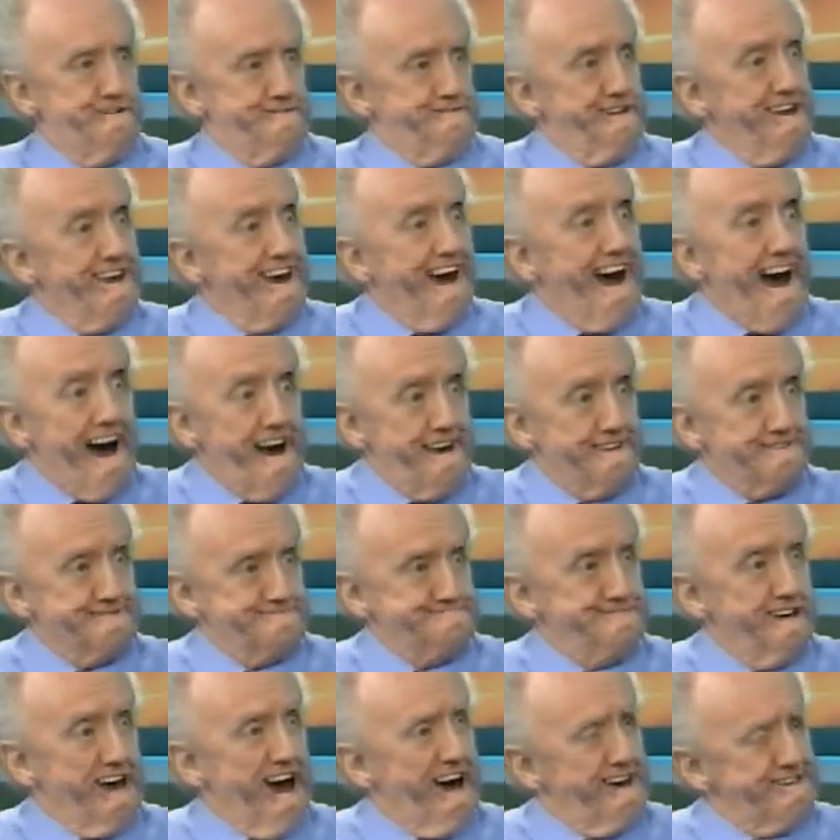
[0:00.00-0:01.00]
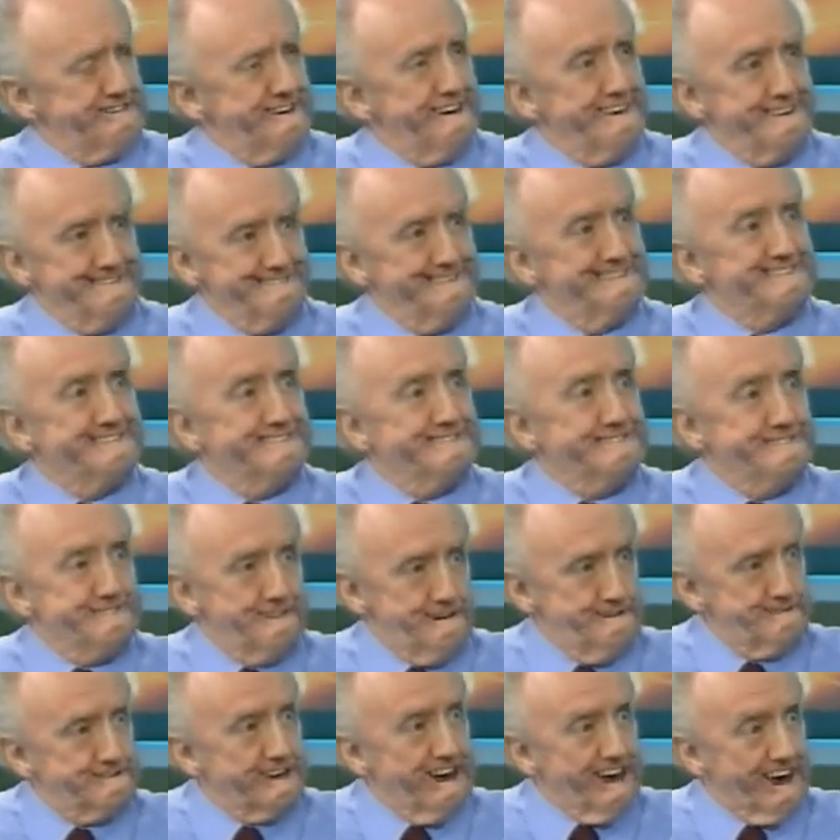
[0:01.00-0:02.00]
No, he asked me. I thought
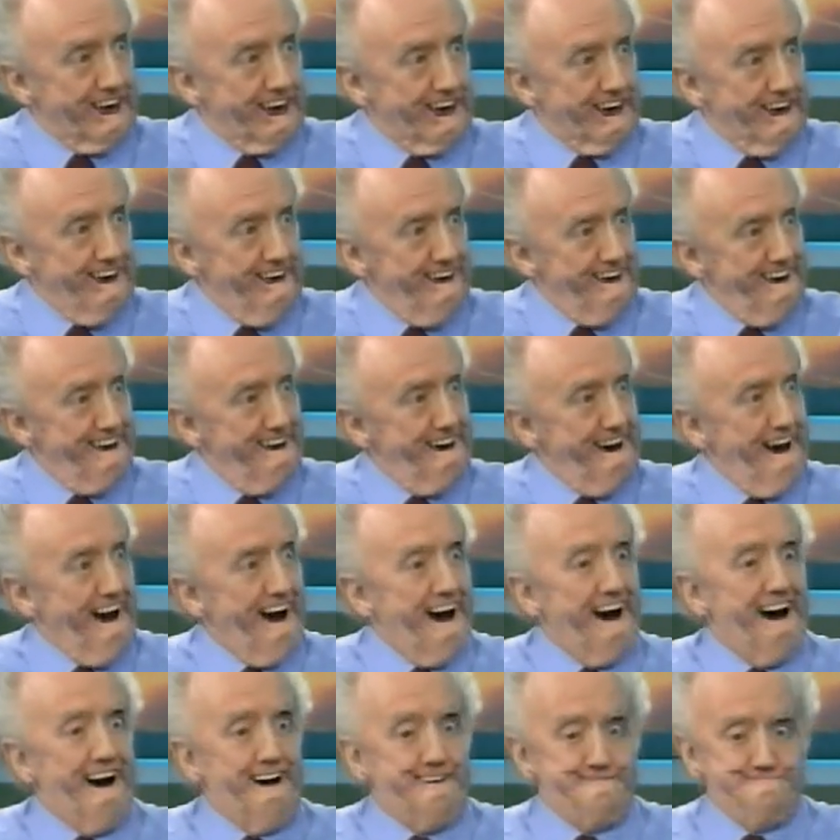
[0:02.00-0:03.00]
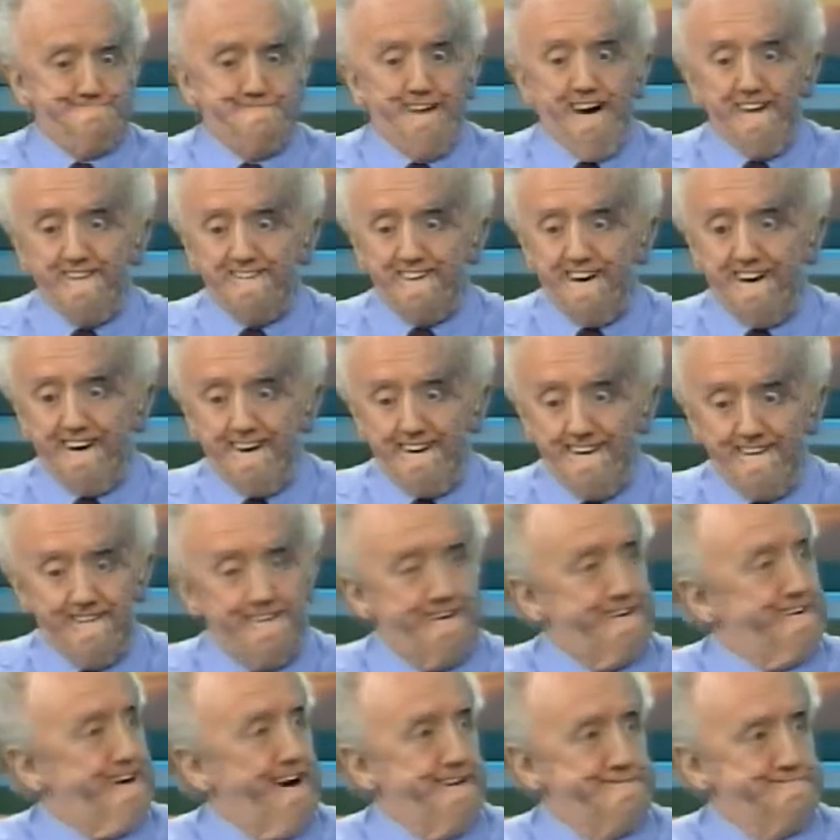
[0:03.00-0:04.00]
he was joking.
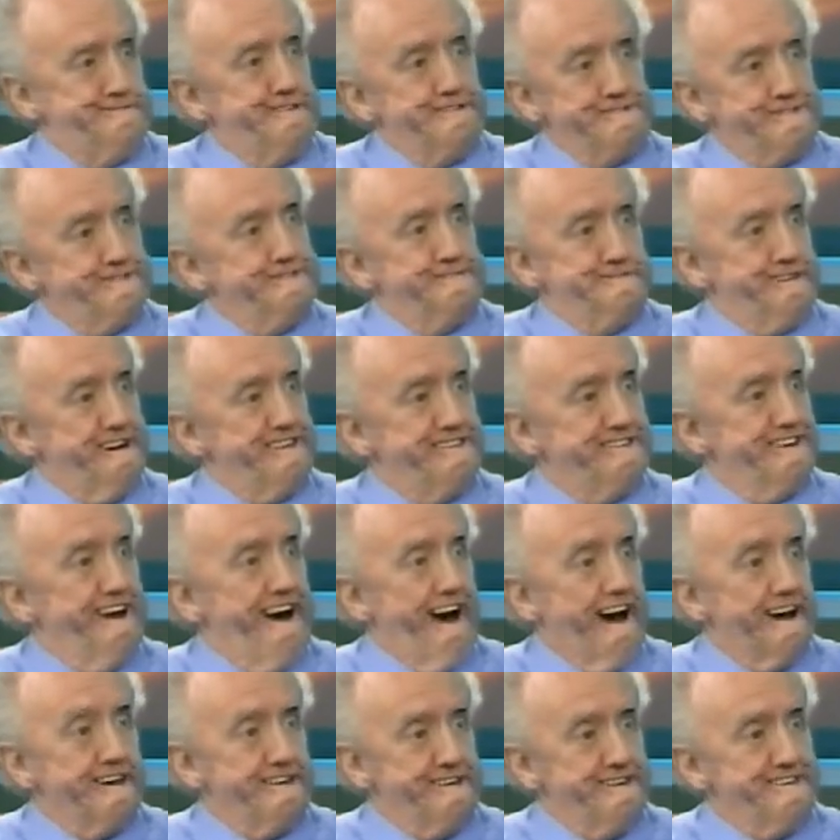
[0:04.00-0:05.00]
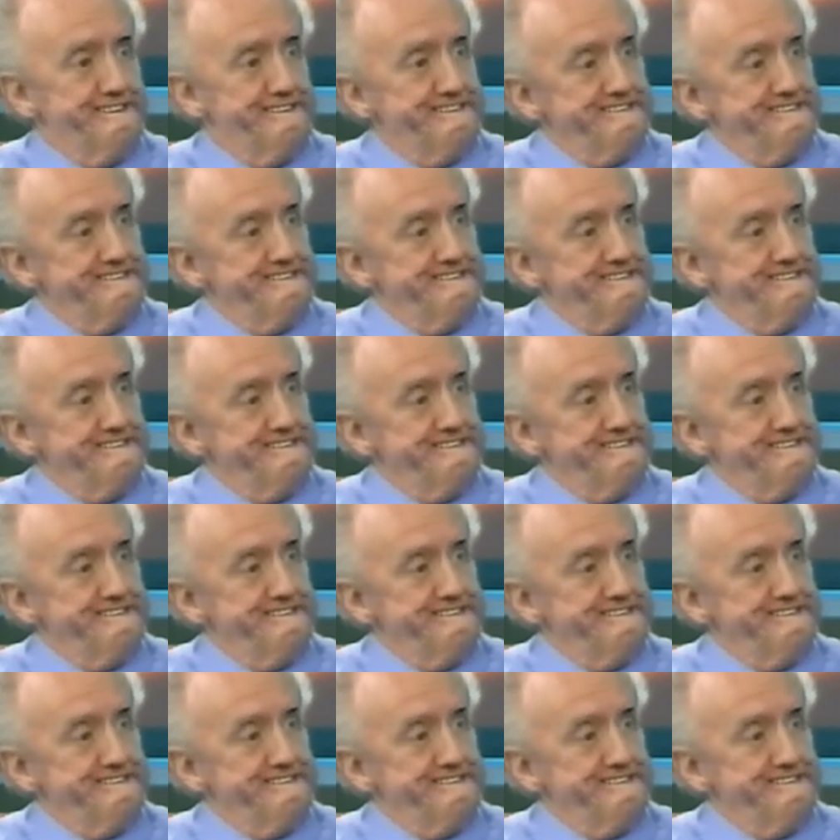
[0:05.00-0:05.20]
But no, I won't do it.